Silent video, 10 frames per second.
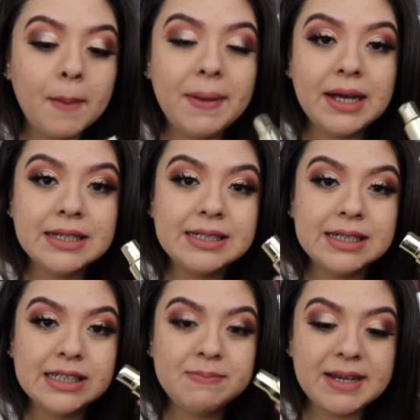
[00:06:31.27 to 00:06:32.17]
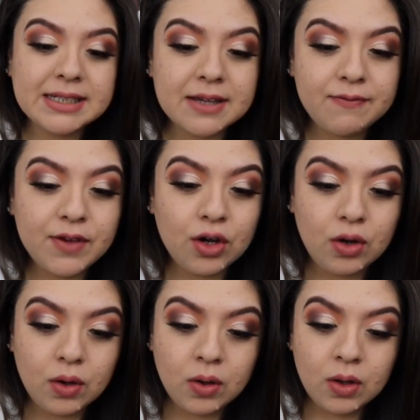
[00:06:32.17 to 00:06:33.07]
because this makes it
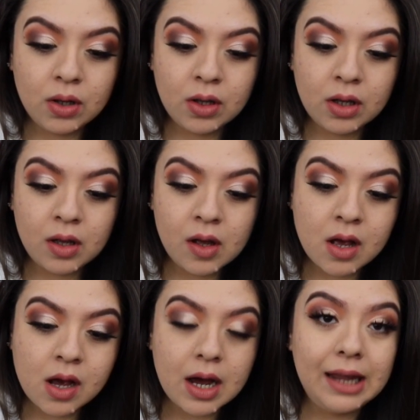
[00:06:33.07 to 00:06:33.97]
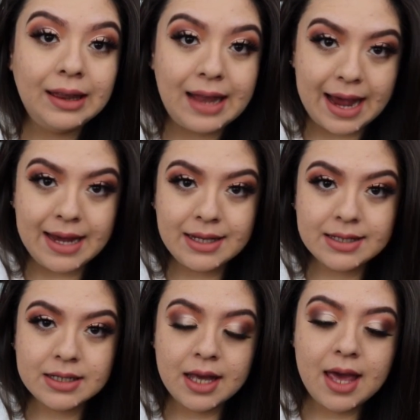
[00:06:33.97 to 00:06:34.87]
feel
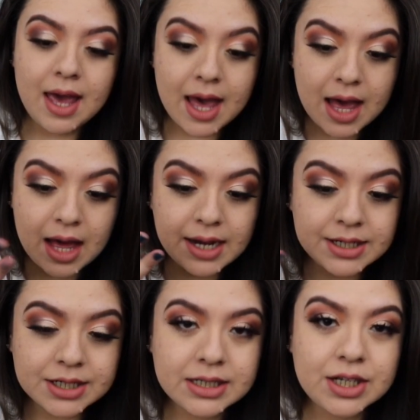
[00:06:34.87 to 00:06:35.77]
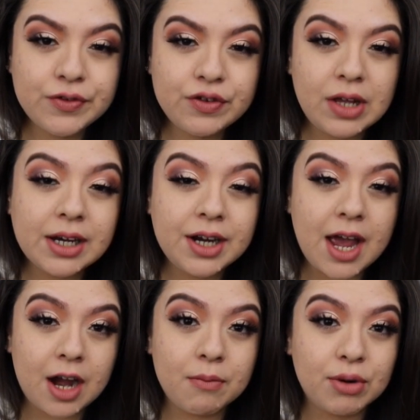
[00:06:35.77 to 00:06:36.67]
light and it just gives you like an
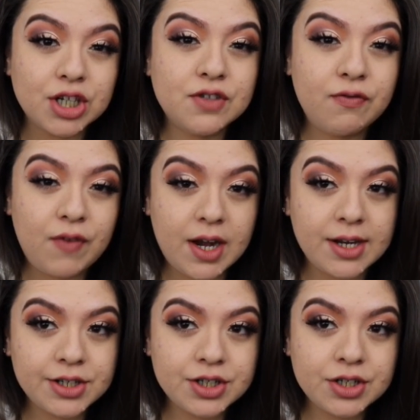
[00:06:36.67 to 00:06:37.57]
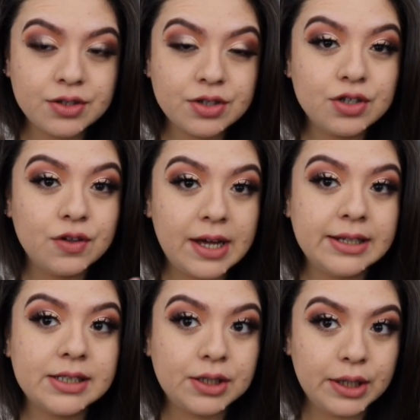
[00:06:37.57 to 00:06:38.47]
airbrush finish. So
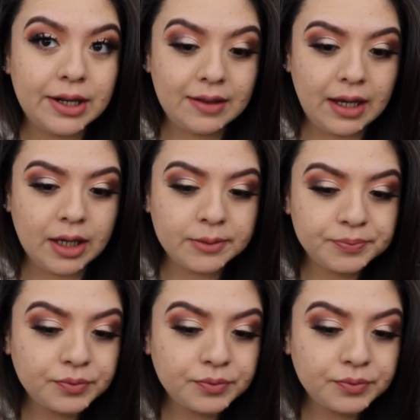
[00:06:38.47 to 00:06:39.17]
that's a good thing.